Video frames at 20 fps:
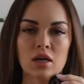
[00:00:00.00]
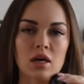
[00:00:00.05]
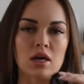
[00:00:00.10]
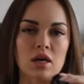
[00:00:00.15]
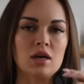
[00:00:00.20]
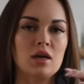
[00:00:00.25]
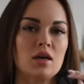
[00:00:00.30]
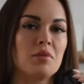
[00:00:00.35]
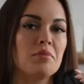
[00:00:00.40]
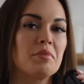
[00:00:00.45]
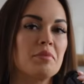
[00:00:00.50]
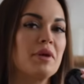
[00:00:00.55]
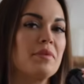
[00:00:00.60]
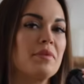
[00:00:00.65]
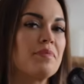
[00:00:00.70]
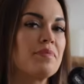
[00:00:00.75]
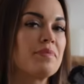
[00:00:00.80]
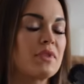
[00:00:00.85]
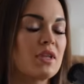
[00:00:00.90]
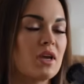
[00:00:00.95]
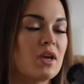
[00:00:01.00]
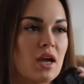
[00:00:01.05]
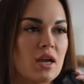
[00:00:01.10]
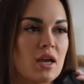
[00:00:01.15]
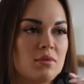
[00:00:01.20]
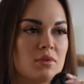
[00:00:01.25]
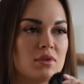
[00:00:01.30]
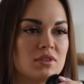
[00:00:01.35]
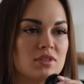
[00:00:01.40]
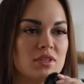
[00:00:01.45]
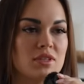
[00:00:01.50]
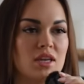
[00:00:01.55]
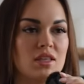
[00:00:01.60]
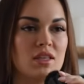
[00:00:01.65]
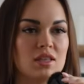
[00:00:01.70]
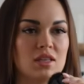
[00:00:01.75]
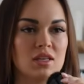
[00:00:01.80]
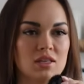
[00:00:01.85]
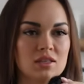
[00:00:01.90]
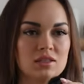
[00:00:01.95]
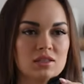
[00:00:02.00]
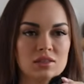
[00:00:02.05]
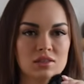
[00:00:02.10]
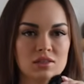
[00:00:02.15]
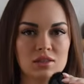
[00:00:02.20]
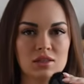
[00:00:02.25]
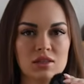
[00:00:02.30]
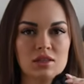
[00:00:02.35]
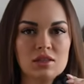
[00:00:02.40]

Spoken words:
I will say this